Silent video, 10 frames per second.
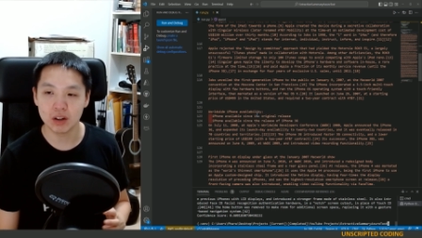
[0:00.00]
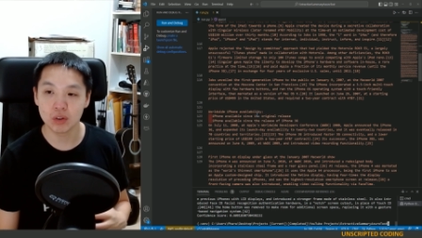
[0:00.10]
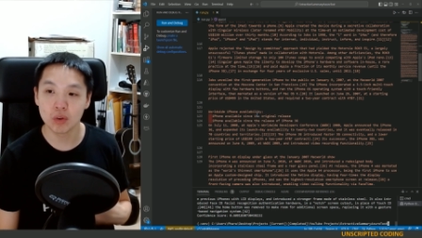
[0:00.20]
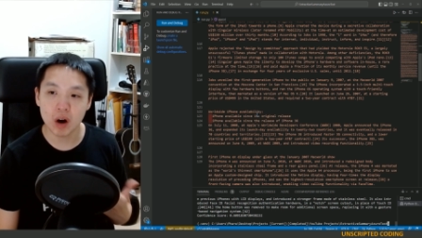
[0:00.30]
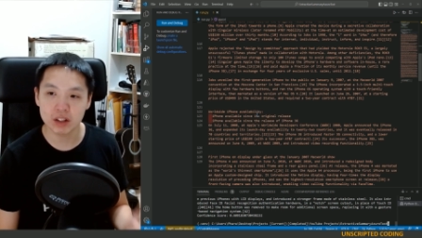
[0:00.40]

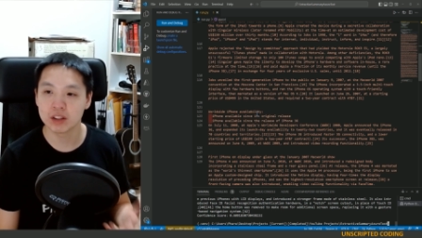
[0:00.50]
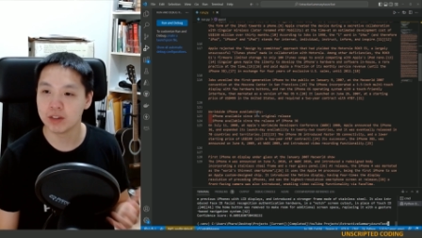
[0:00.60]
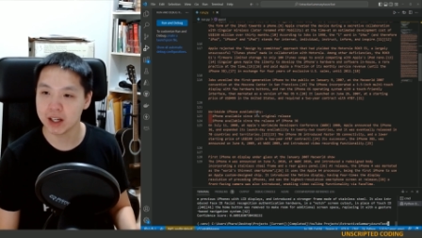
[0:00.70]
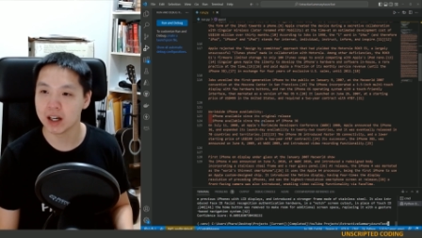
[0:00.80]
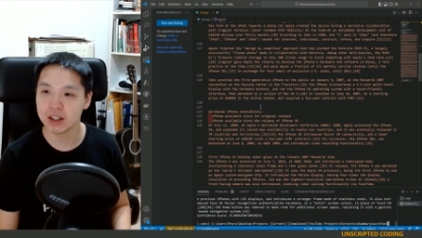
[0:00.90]
lots of
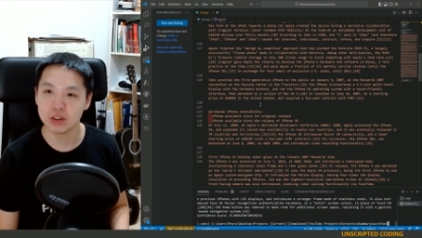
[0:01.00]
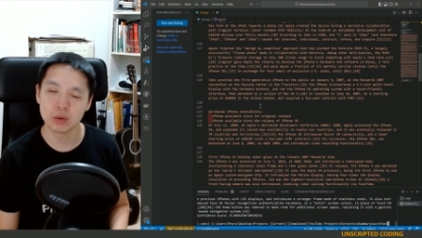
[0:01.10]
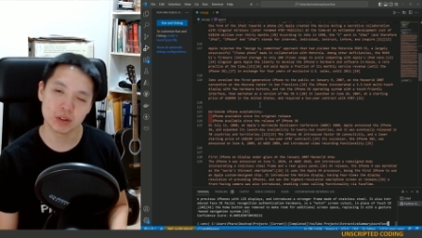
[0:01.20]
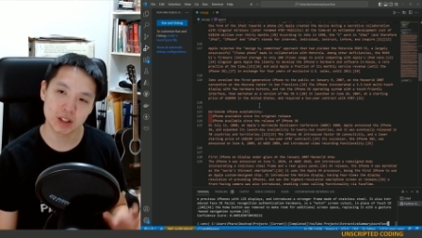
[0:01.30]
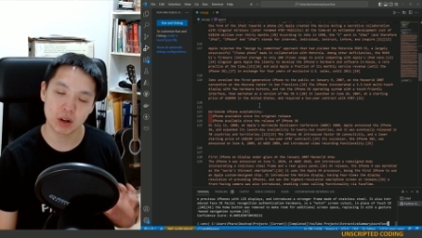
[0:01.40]
AI
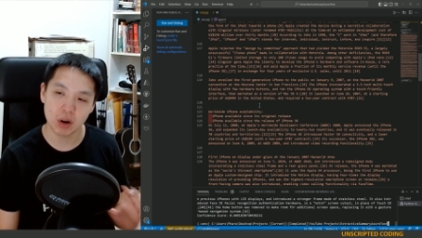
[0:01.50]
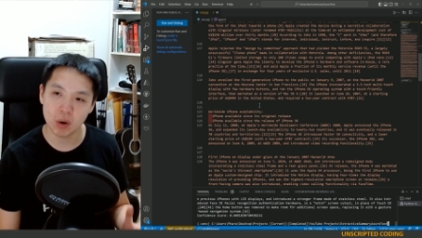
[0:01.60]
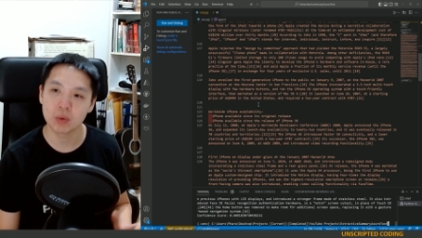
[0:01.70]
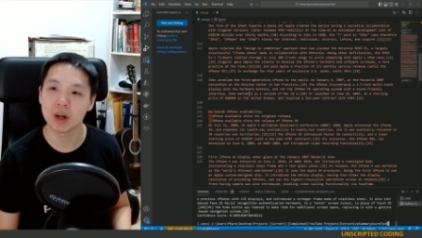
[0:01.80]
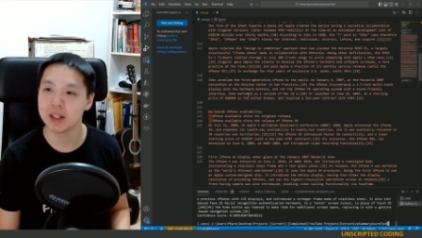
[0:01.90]
tools are
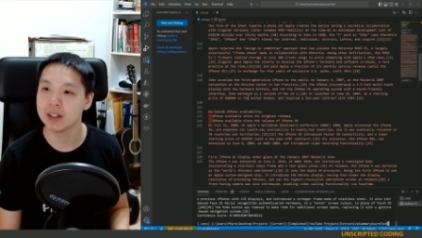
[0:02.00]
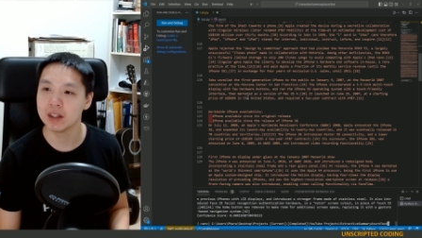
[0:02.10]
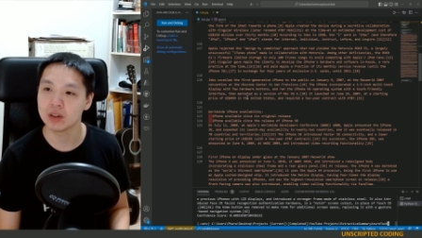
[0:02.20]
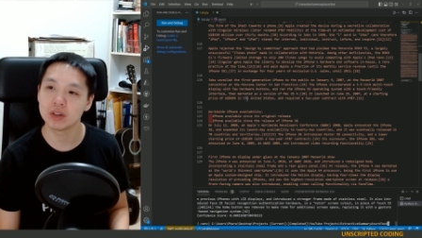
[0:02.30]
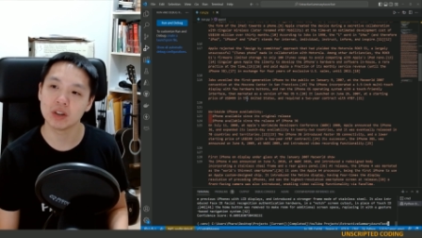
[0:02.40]
already
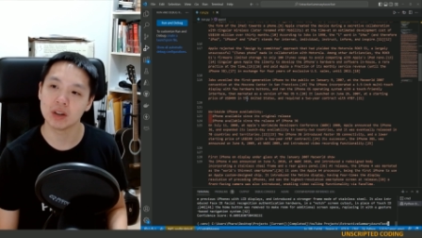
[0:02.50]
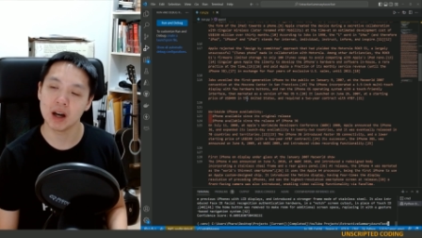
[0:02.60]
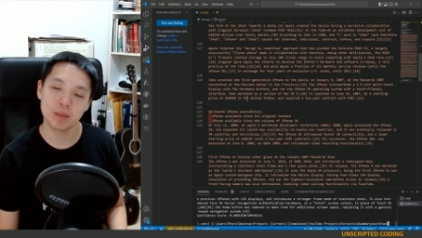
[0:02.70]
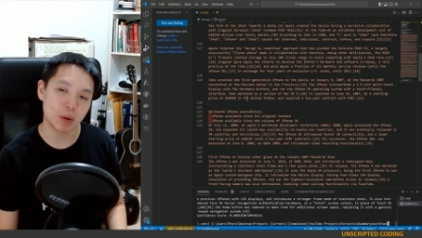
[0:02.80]
geared to that,